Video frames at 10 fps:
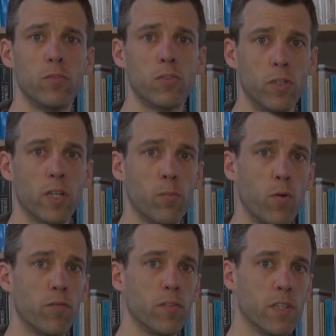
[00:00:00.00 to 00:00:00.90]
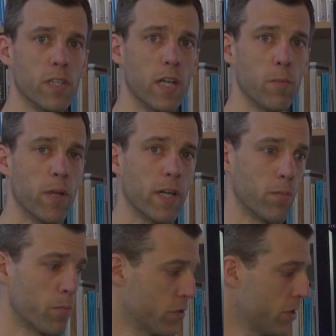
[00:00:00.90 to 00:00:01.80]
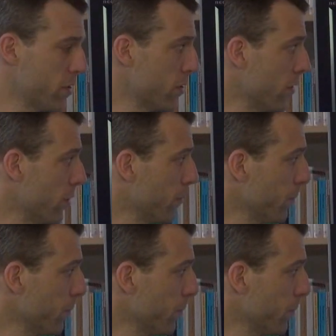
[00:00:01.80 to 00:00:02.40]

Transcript: trigger poverty and make it persistent.